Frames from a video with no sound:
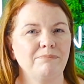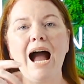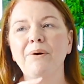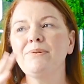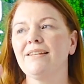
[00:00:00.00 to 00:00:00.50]

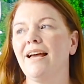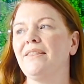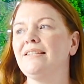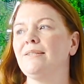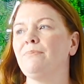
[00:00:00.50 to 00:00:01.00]
I would say
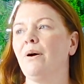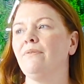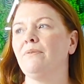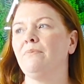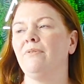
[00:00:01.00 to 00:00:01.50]
this is
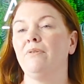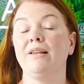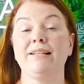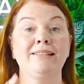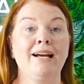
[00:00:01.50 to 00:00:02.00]
perfect for
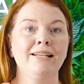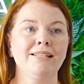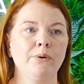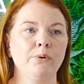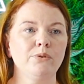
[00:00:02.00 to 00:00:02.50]
night
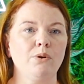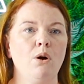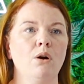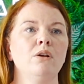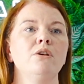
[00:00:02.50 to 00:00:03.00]
owls
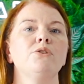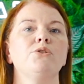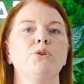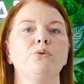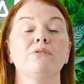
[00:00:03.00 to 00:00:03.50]
or
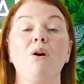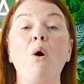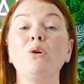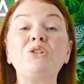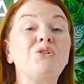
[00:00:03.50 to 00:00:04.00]
students,
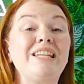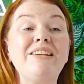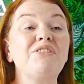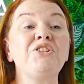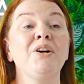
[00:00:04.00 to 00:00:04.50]
or just
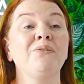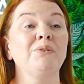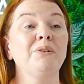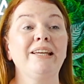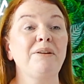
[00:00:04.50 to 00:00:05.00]
even
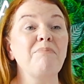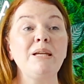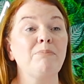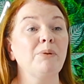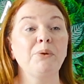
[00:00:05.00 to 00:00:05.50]
generally
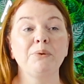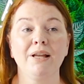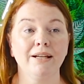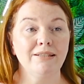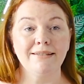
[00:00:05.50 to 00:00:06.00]
people who
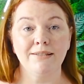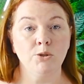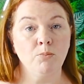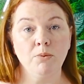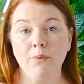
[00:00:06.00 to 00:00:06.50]
like to
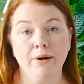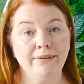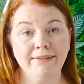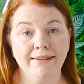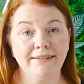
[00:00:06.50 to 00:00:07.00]
snoop
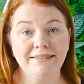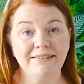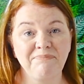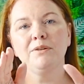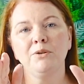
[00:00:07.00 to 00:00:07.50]
around
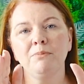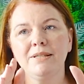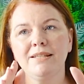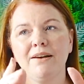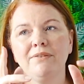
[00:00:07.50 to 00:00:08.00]
things. Number
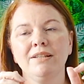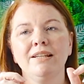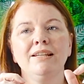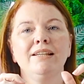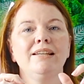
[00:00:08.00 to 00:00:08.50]
7
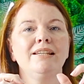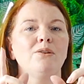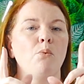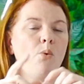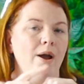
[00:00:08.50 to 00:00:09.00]
is
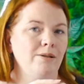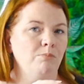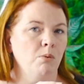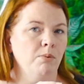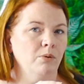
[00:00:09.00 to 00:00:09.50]

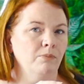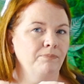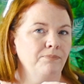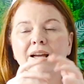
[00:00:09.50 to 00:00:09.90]
Redbubble.